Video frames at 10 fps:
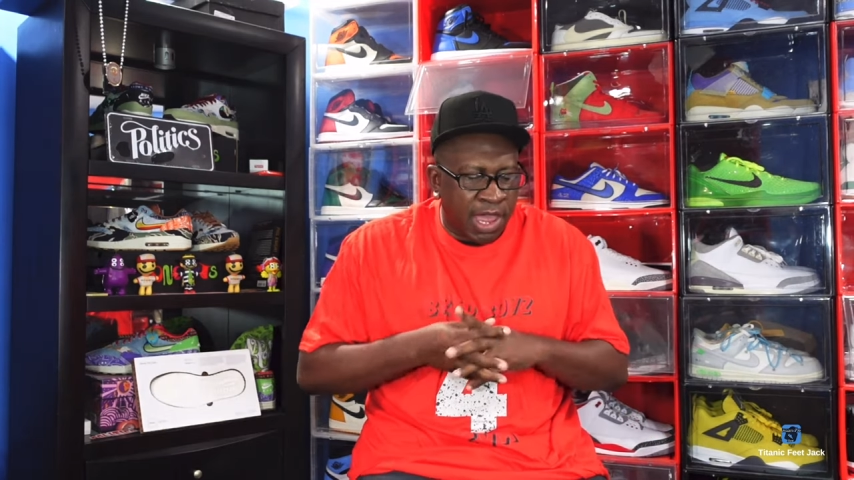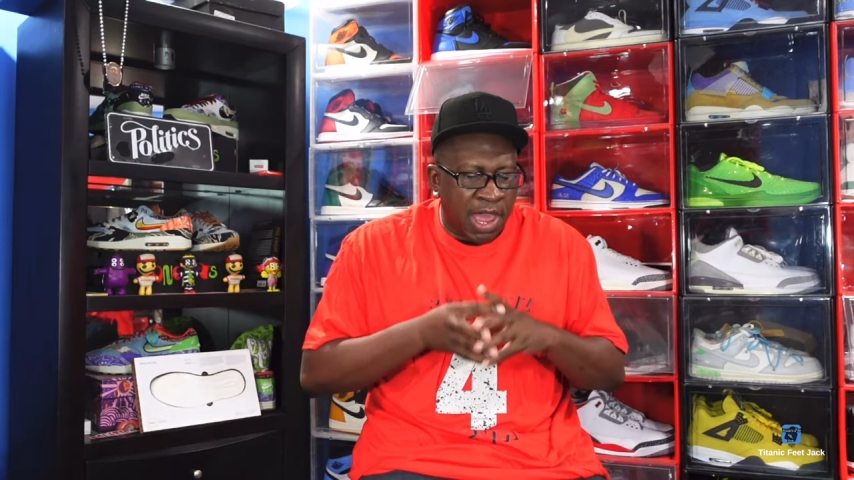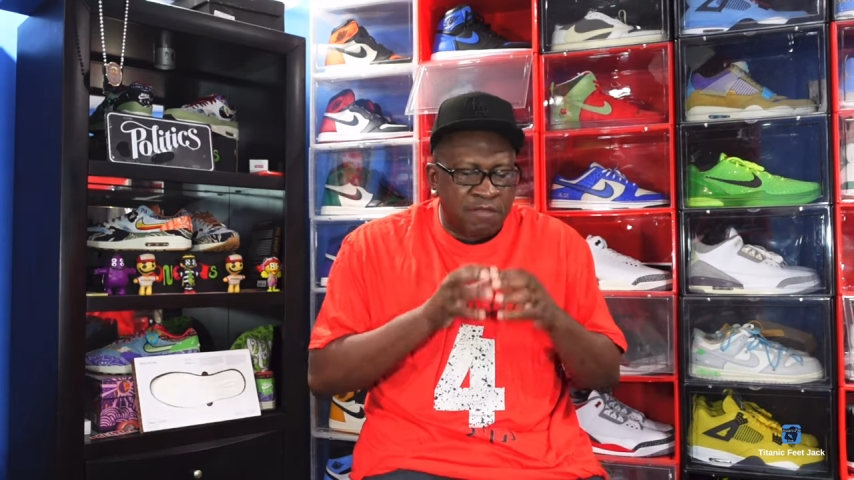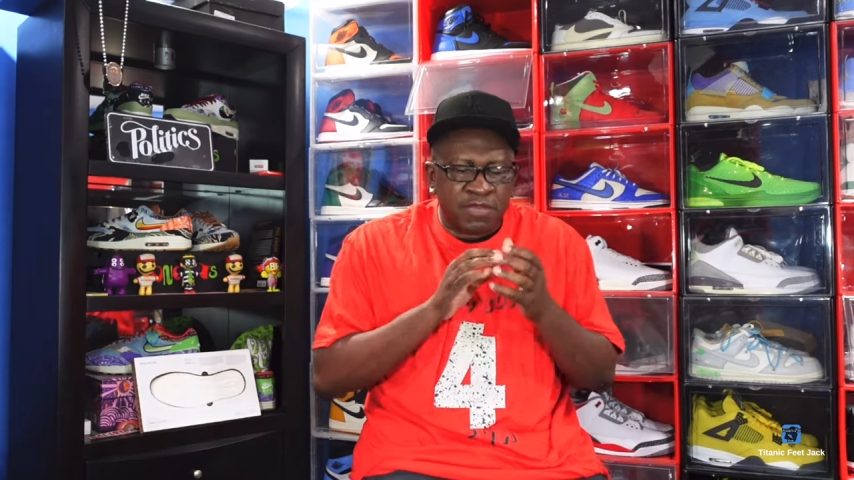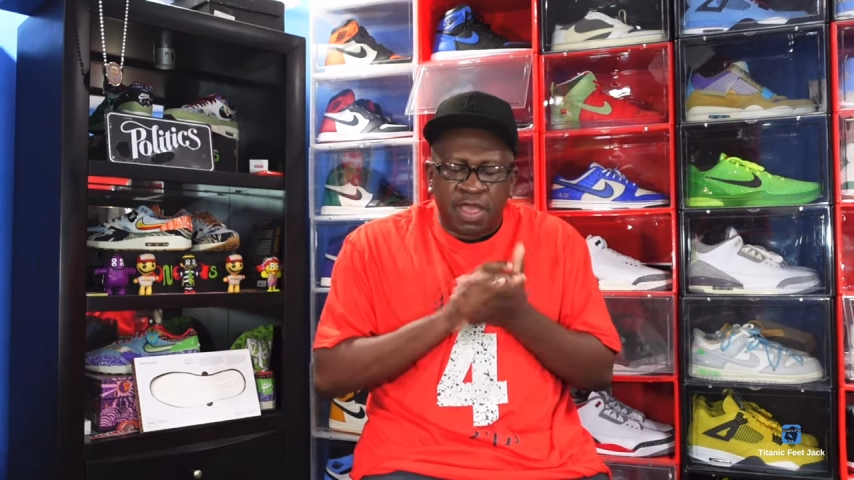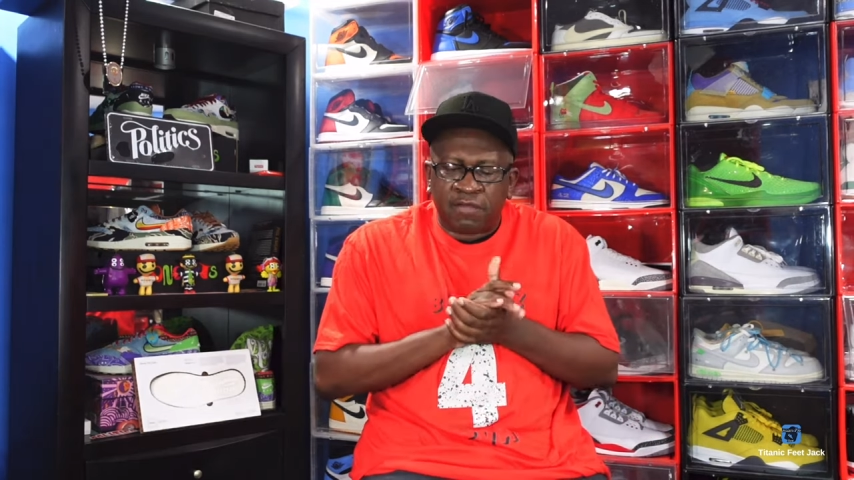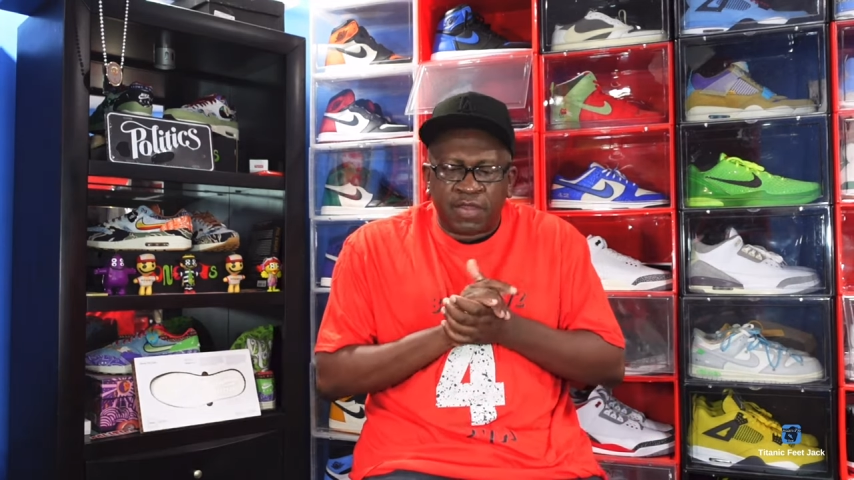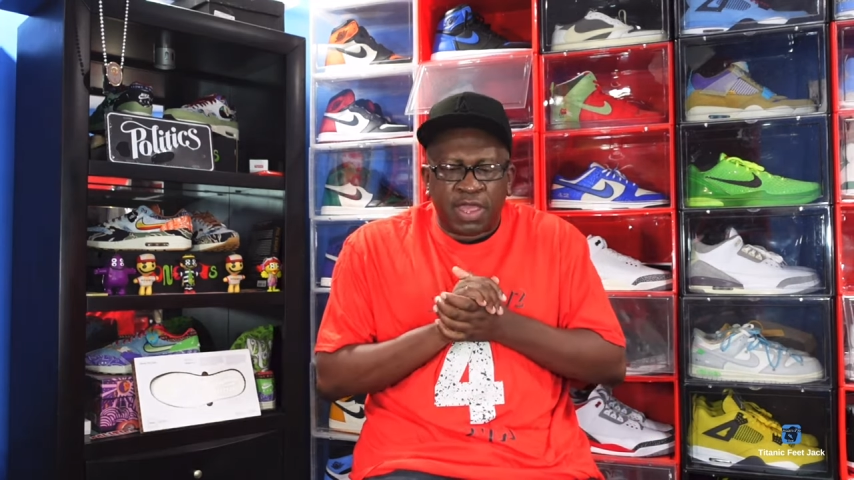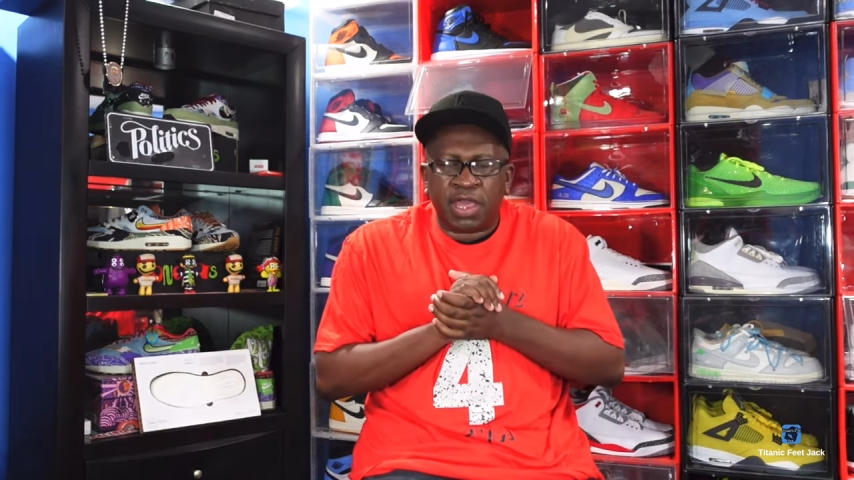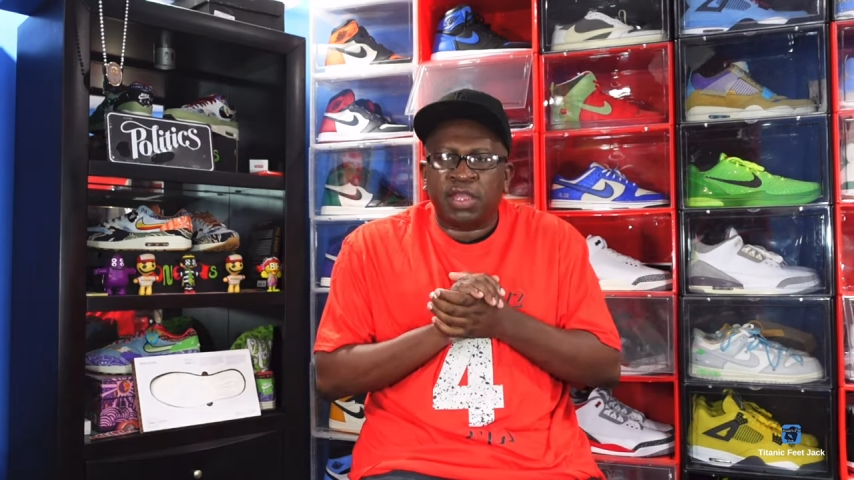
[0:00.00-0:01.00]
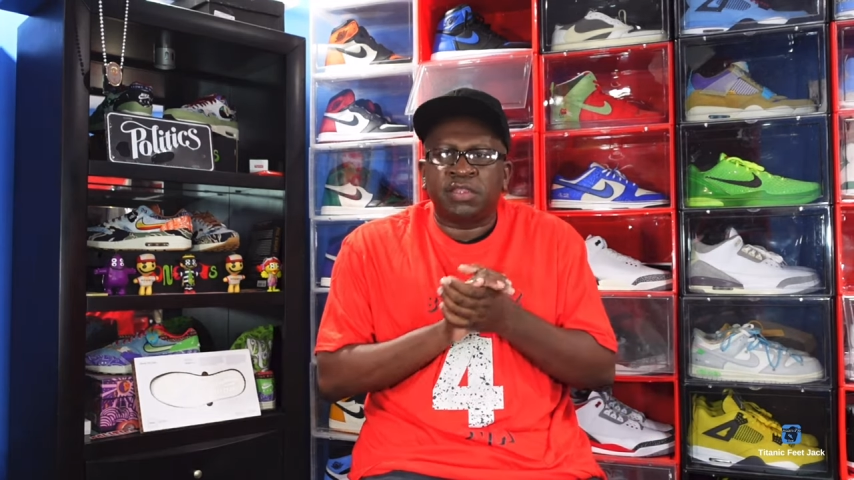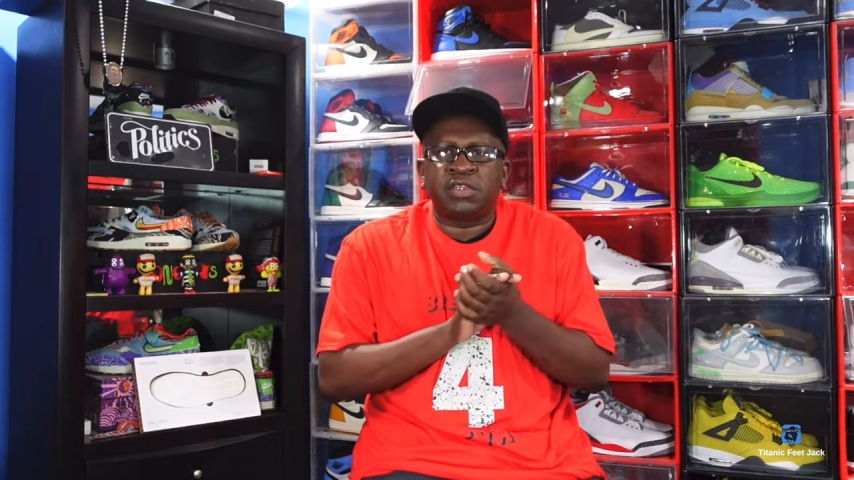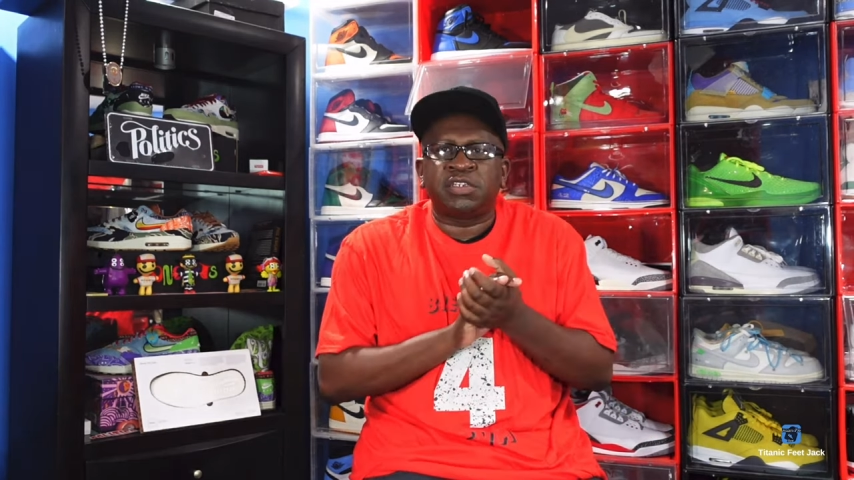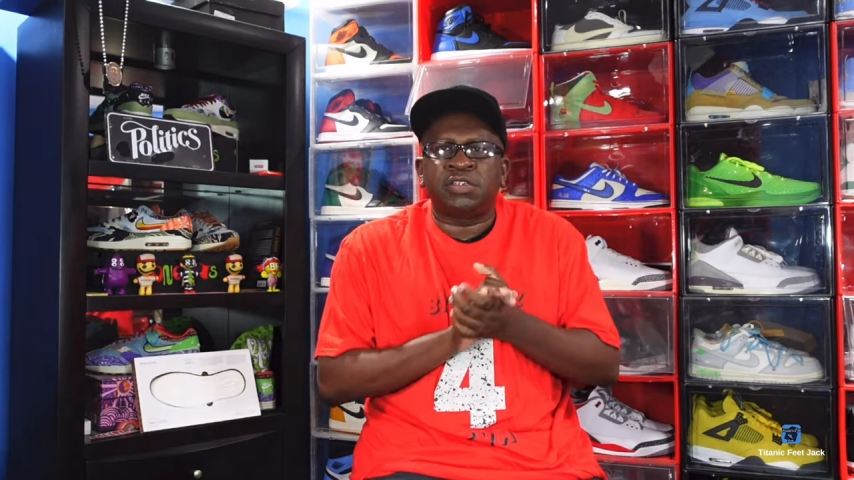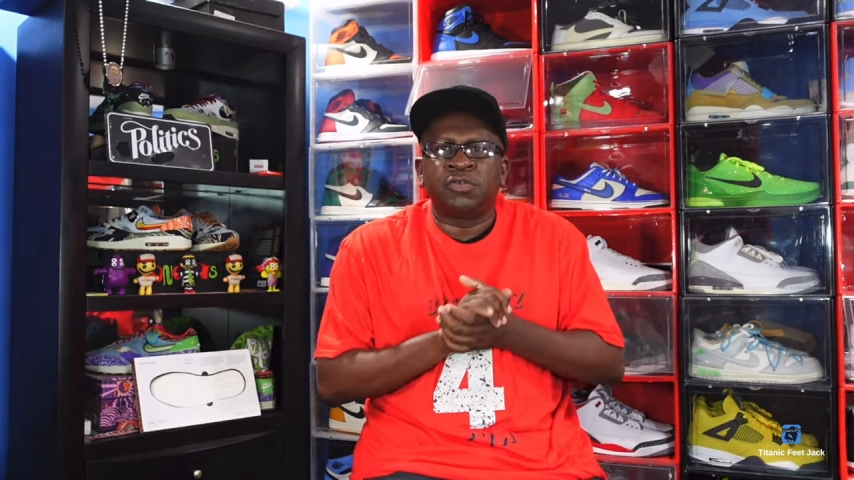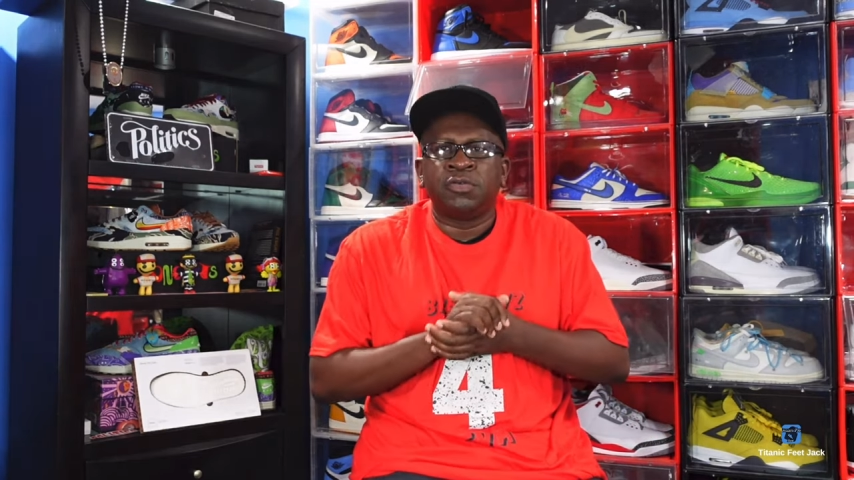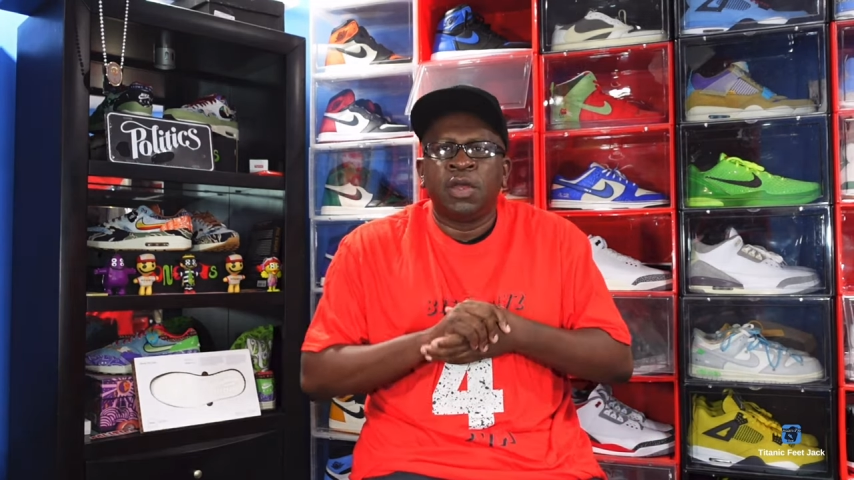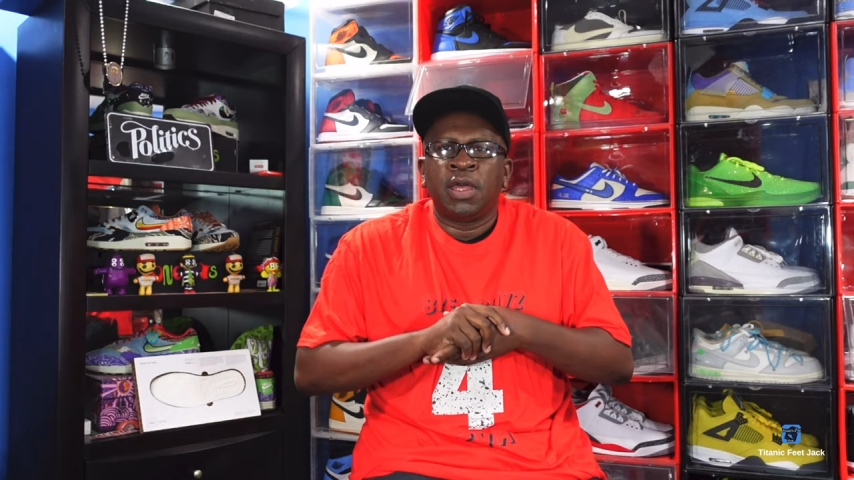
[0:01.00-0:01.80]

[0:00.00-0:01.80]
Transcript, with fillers: I've never had this shoe